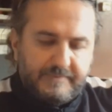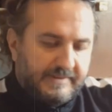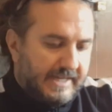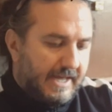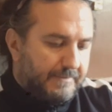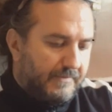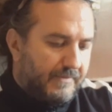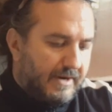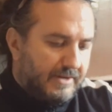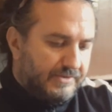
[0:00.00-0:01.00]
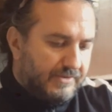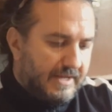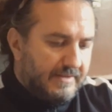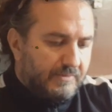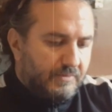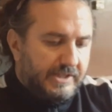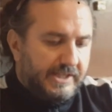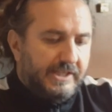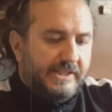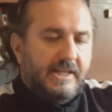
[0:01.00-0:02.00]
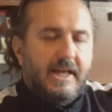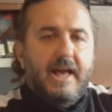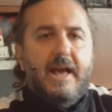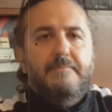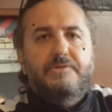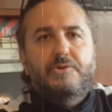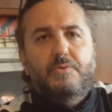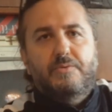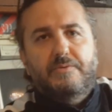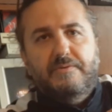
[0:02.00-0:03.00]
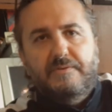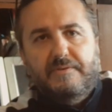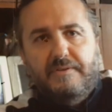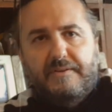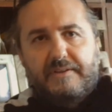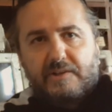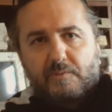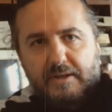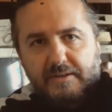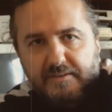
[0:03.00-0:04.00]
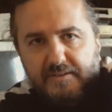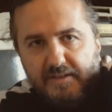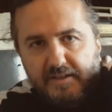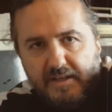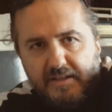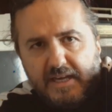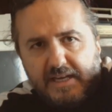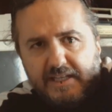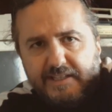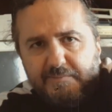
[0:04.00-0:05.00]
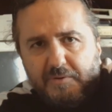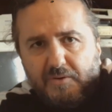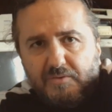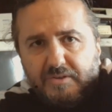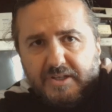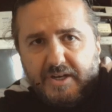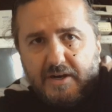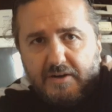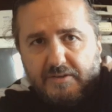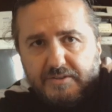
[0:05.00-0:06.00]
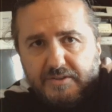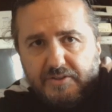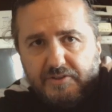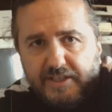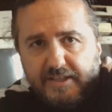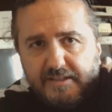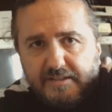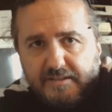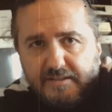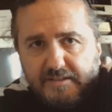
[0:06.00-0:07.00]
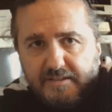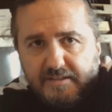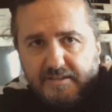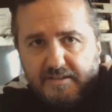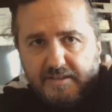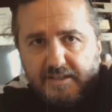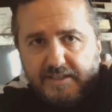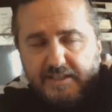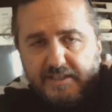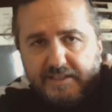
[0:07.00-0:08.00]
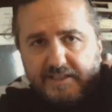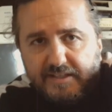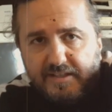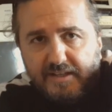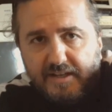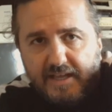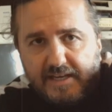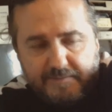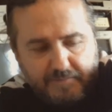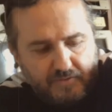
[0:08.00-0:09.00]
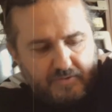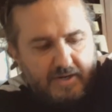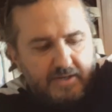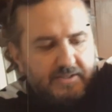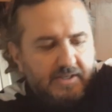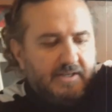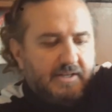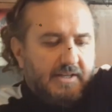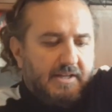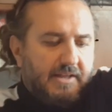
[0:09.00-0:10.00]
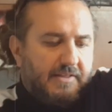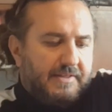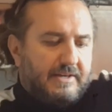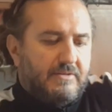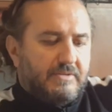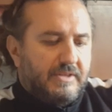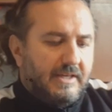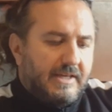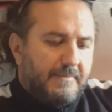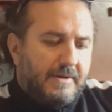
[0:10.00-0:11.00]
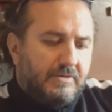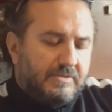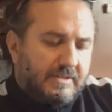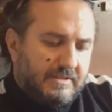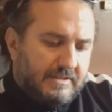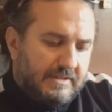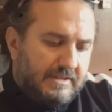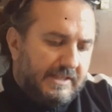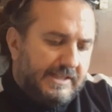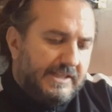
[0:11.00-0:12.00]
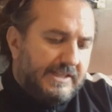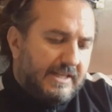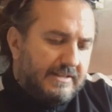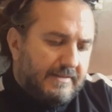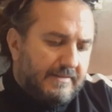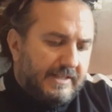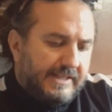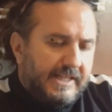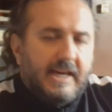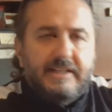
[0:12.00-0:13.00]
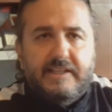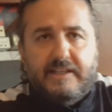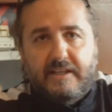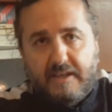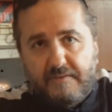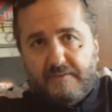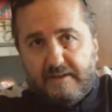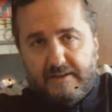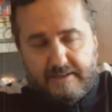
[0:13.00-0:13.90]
type of hard drive, which is M2. This one, like a small card. You see that? This, like a small card. The good thing about this is that the size is even